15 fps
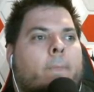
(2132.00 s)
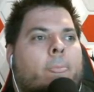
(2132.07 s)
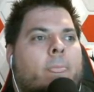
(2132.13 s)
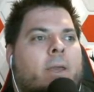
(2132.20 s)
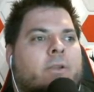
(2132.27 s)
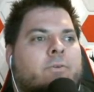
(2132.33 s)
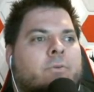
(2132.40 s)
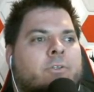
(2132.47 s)

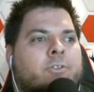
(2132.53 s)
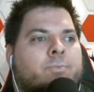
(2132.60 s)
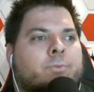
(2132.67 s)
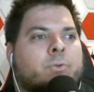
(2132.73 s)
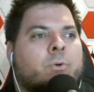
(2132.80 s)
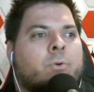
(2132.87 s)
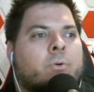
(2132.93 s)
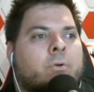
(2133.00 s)
Natural
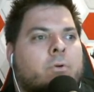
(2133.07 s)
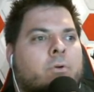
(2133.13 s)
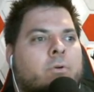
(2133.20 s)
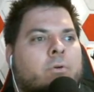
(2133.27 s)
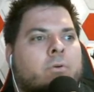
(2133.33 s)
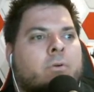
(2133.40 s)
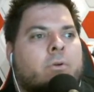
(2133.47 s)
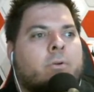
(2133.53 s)

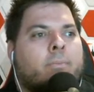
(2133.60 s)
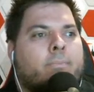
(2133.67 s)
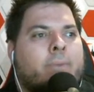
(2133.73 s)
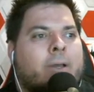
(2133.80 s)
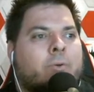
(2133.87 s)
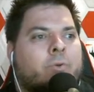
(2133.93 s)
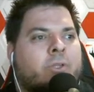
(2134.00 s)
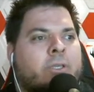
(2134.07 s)
explorer,
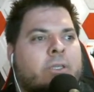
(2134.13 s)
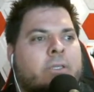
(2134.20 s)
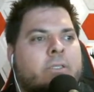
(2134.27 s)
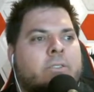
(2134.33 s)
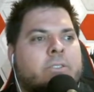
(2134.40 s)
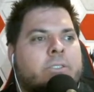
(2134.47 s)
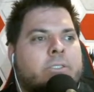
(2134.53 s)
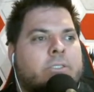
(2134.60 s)

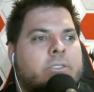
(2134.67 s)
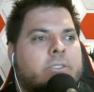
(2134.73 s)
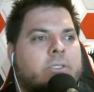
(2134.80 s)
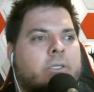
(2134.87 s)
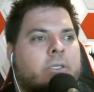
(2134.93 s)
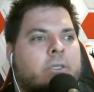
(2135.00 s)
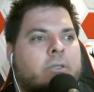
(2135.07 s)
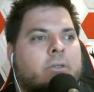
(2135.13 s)
mountains
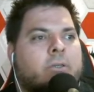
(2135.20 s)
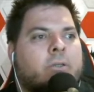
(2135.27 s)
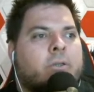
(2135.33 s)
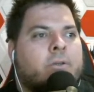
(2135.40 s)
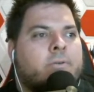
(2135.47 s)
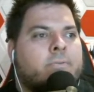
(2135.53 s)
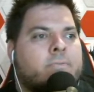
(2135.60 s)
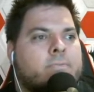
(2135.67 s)

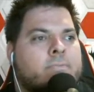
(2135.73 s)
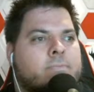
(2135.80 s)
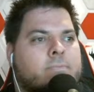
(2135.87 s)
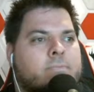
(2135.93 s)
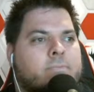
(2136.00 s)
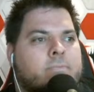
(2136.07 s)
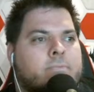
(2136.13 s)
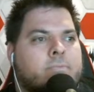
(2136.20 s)

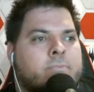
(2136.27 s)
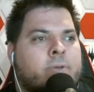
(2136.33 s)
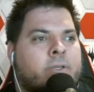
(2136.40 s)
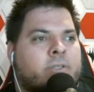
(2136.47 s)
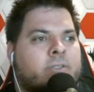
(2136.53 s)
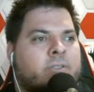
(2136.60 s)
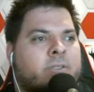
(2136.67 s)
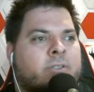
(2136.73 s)

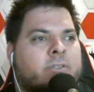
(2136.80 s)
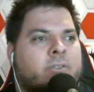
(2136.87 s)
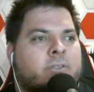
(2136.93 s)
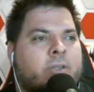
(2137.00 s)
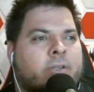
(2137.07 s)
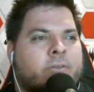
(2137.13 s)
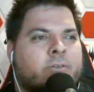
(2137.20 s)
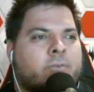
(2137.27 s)
makes sense.
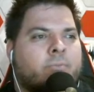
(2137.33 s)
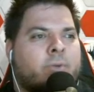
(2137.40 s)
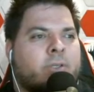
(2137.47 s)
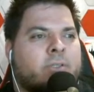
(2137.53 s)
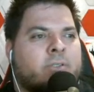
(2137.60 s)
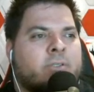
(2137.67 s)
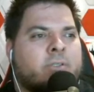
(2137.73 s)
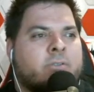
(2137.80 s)
Desert
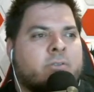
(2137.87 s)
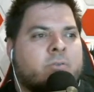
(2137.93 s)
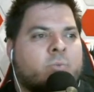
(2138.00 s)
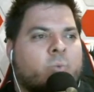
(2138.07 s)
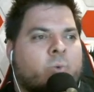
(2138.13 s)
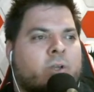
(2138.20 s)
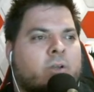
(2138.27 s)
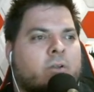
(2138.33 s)
makes sense as
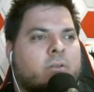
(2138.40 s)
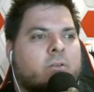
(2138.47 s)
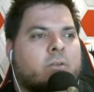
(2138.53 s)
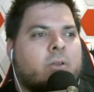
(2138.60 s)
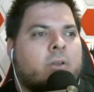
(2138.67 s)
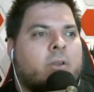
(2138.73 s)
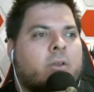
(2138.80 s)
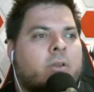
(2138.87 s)
well.
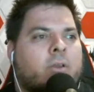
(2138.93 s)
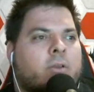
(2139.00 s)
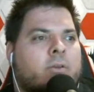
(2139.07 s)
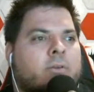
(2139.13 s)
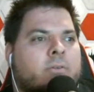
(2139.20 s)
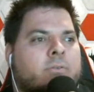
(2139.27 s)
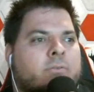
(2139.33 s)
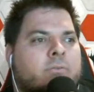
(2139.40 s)

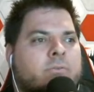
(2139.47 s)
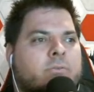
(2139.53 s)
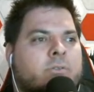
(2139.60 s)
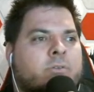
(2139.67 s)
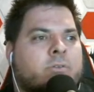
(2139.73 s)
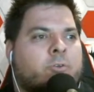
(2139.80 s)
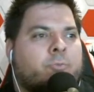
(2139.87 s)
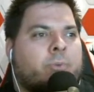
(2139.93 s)

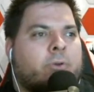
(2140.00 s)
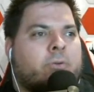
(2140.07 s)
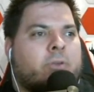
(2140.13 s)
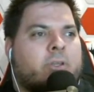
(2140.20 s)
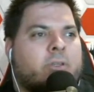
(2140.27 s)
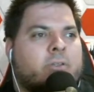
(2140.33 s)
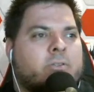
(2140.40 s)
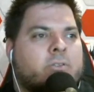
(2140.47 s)
Let's go with
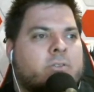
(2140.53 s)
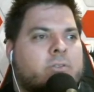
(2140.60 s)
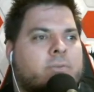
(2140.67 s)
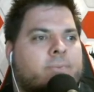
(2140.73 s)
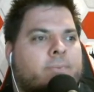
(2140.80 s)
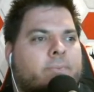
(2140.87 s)
mountains.